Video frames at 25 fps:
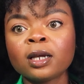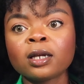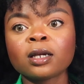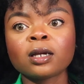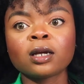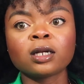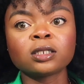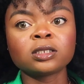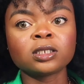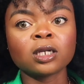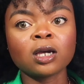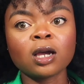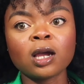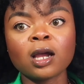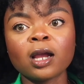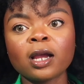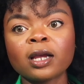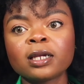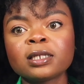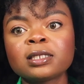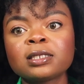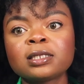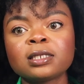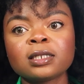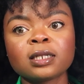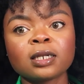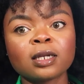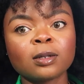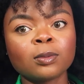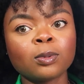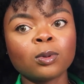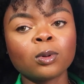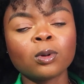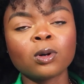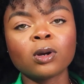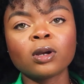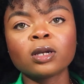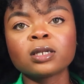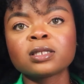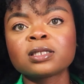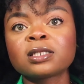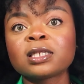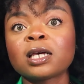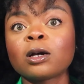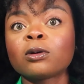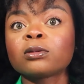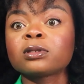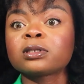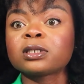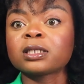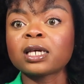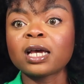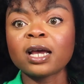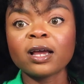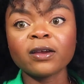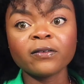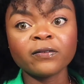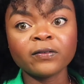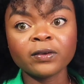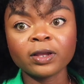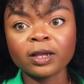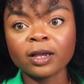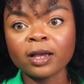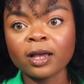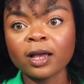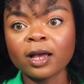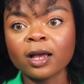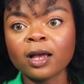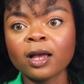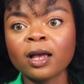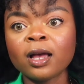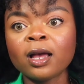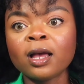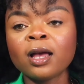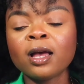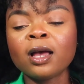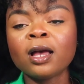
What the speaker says: Qatar, Singapore, South Africa,